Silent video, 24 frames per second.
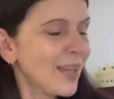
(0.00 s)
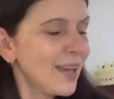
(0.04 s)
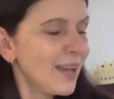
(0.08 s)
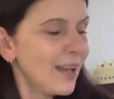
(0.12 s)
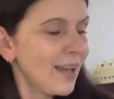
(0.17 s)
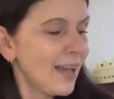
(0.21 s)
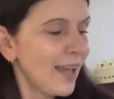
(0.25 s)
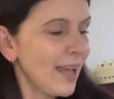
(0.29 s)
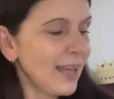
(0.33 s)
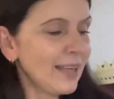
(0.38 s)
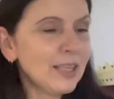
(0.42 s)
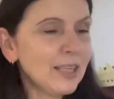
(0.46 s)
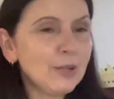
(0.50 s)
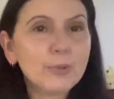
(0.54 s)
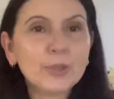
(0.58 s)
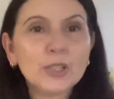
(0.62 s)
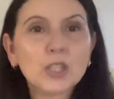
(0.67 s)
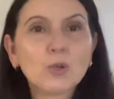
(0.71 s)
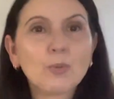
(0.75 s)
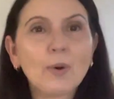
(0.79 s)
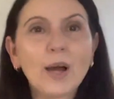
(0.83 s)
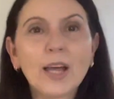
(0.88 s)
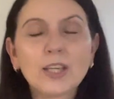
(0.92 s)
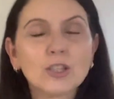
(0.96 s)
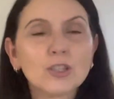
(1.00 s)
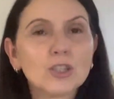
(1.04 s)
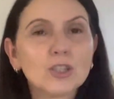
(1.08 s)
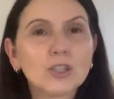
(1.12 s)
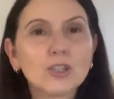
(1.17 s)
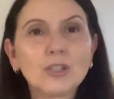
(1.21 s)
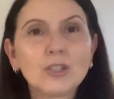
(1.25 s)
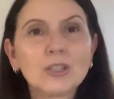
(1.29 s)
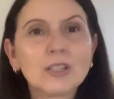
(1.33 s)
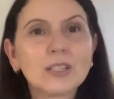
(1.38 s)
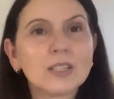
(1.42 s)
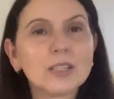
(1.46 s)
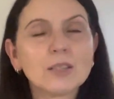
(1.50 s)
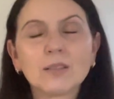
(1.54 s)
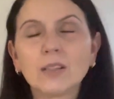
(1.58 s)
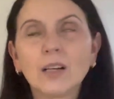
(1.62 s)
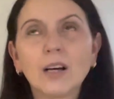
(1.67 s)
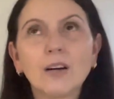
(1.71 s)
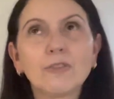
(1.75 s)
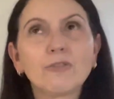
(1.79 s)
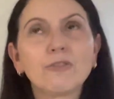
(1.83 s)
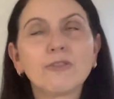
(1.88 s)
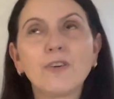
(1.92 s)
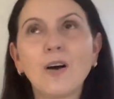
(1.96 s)
Any which way you choose is
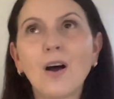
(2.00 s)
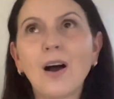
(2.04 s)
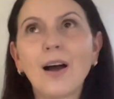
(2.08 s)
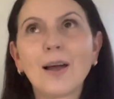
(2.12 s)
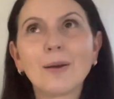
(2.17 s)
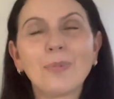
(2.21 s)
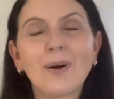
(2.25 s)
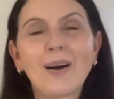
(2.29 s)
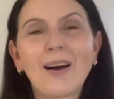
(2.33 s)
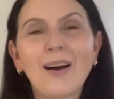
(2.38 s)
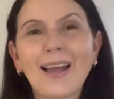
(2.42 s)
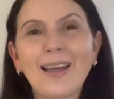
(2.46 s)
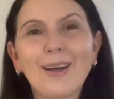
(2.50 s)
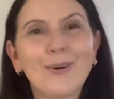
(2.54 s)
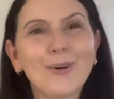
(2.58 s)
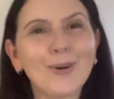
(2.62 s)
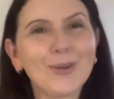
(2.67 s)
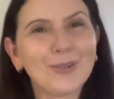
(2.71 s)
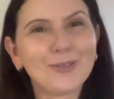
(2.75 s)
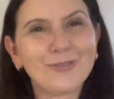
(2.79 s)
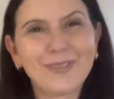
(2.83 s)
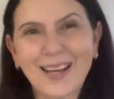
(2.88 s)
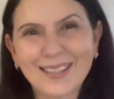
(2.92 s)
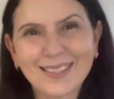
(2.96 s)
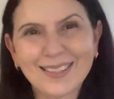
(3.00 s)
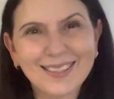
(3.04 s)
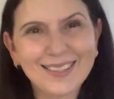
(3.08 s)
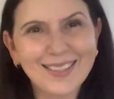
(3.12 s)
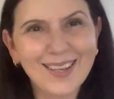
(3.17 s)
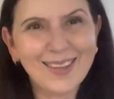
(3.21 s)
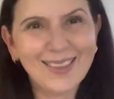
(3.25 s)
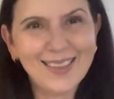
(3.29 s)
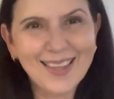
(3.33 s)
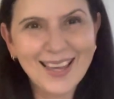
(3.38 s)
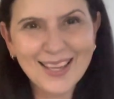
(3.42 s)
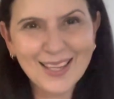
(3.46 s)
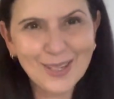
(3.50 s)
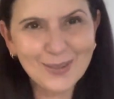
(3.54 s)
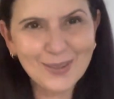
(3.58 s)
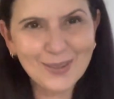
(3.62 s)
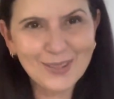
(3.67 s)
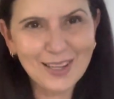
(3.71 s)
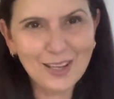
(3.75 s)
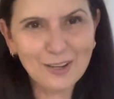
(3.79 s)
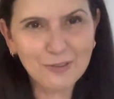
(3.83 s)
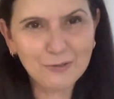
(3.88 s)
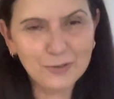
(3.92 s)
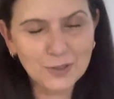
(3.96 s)
fine by all of us. So thank you
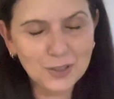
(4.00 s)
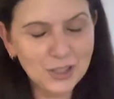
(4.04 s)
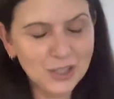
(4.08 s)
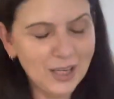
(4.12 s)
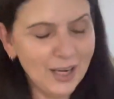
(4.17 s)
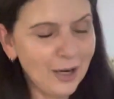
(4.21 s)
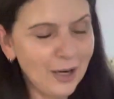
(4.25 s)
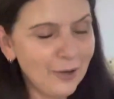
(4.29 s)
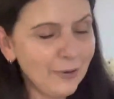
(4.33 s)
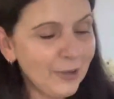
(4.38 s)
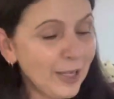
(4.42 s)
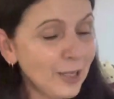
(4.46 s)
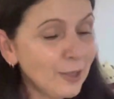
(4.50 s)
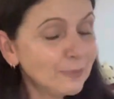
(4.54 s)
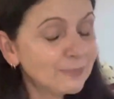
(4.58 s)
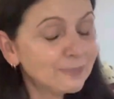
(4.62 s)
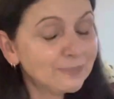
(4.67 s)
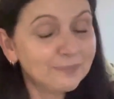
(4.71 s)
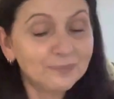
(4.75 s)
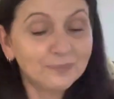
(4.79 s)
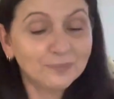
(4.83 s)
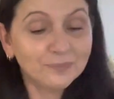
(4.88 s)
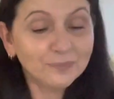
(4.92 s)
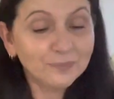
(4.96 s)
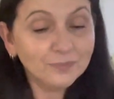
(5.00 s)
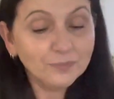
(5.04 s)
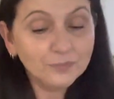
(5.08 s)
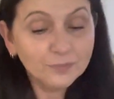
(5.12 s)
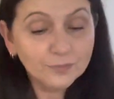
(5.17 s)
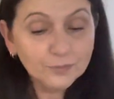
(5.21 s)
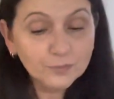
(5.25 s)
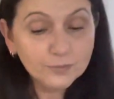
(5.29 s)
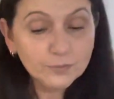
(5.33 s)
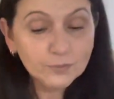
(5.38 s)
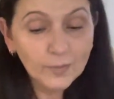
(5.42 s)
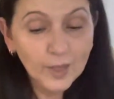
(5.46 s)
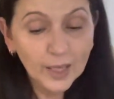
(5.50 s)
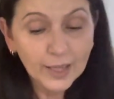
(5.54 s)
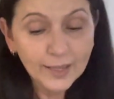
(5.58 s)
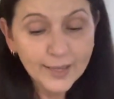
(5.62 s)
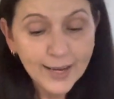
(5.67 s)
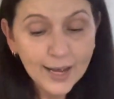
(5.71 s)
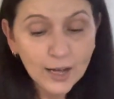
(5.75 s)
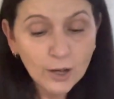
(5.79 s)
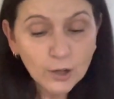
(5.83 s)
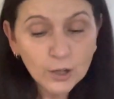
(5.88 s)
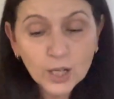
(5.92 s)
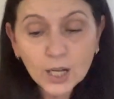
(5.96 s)
again for sharing.
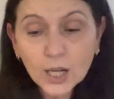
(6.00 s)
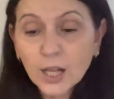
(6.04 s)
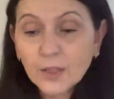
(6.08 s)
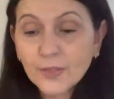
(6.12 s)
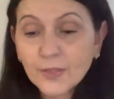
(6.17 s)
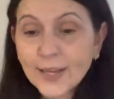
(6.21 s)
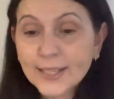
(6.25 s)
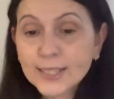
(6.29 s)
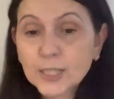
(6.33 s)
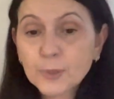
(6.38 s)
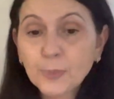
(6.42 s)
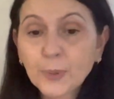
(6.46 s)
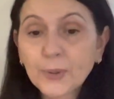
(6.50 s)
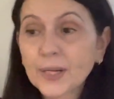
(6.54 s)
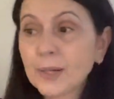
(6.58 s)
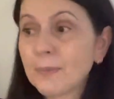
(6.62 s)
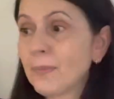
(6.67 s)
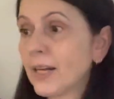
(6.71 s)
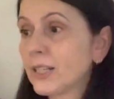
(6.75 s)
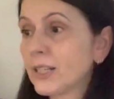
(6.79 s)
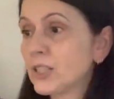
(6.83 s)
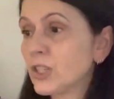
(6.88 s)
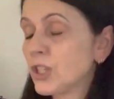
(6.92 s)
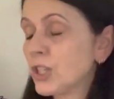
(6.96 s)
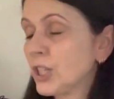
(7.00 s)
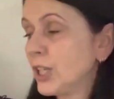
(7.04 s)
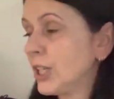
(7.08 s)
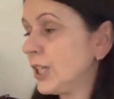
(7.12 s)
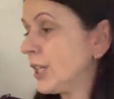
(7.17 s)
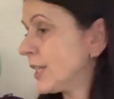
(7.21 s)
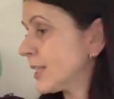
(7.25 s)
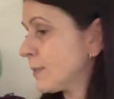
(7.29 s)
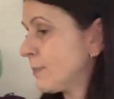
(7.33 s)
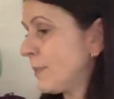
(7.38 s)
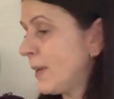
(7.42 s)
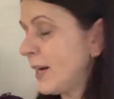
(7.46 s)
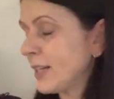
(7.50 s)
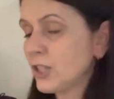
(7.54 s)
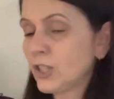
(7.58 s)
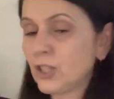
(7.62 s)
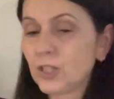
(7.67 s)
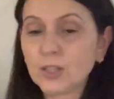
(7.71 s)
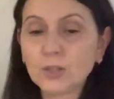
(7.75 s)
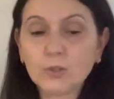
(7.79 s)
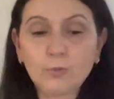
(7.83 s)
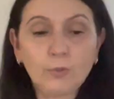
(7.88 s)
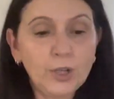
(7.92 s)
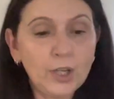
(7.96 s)
Now, that's pretty much it as much
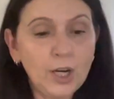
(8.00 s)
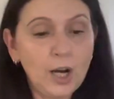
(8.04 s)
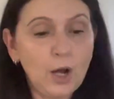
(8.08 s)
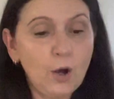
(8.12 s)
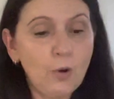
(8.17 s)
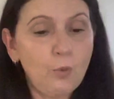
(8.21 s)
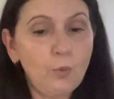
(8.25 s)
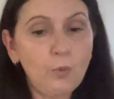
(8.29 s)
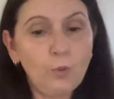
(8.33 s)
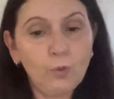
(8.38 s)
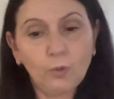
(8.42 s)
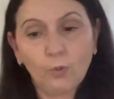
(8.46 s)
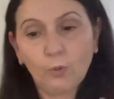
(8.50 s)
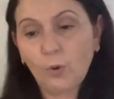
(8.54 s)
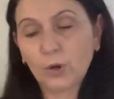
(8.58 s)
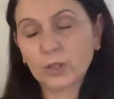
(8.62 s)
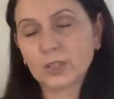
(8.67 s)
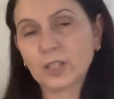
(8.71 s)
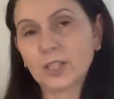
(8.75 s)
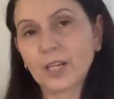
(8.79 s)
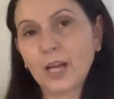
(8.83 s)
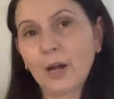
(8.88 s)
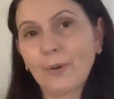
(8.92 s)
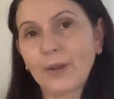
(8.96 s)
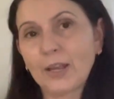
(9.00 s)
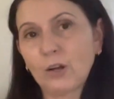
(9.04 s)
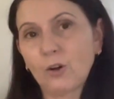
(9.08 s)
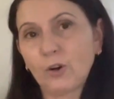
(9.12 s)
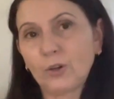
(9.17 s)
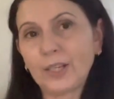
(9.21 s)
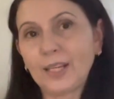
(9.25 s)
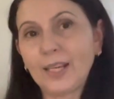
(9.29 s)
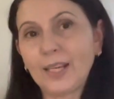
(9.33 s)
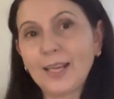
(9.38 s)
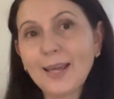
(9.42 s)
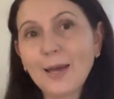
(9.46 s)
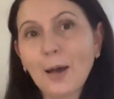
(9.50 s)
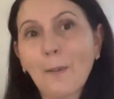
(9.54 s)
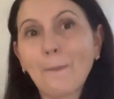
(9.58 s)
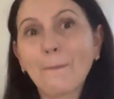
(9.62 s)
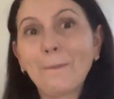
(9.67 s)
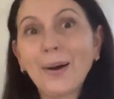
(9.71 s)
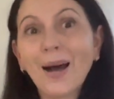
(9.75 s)
as, what's going on here.